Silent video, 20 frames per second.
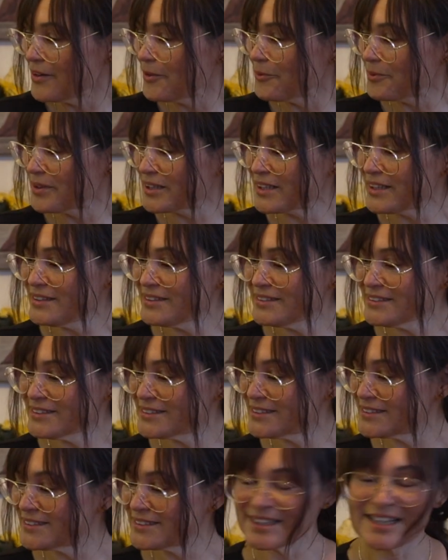What
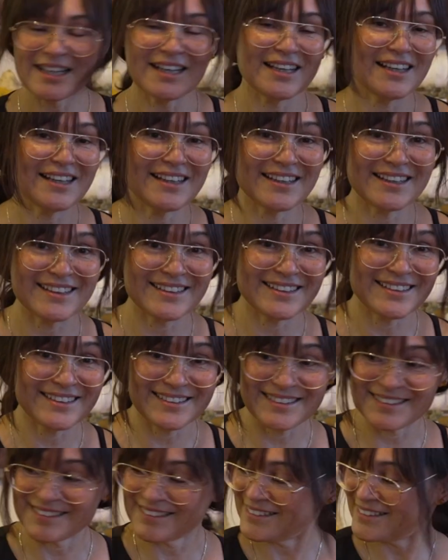else?
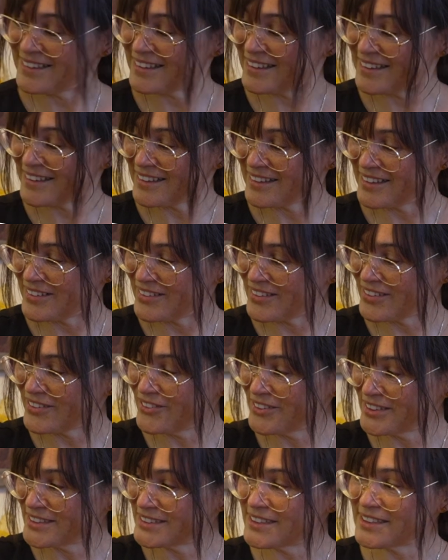
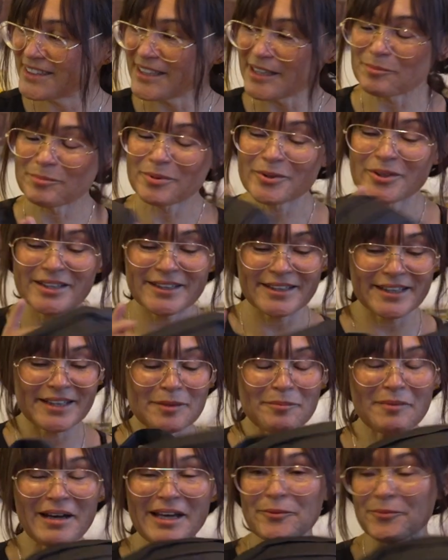Going to the airport
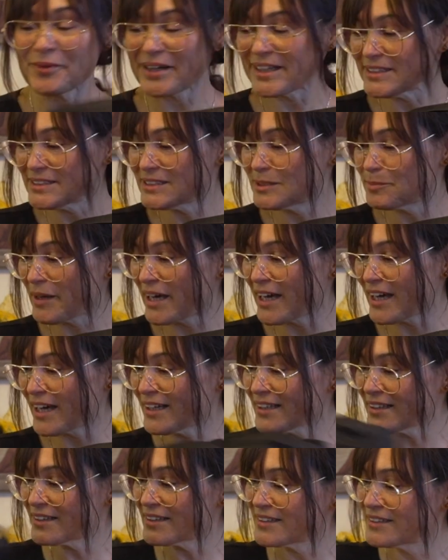in my waist
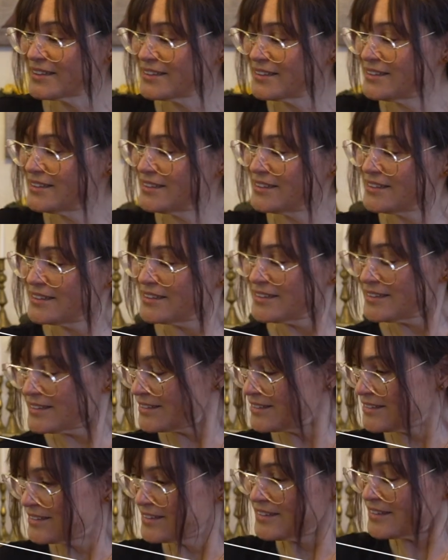pack,
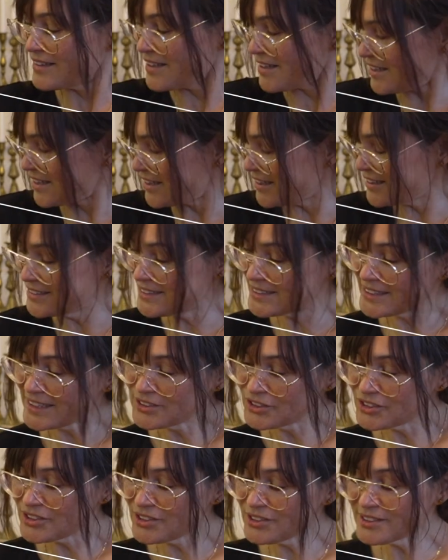the
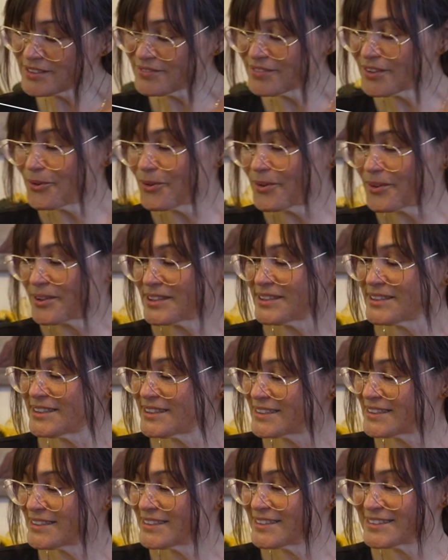essentials, of
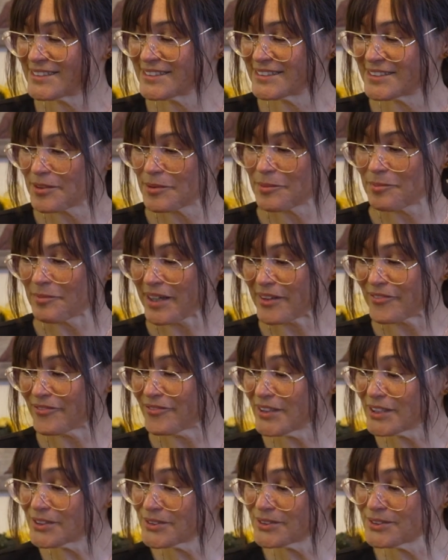course, my
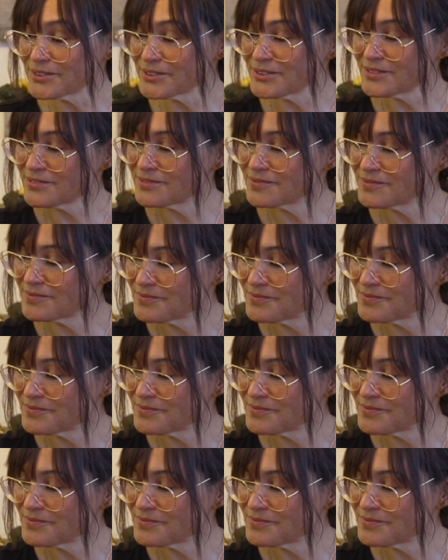phone,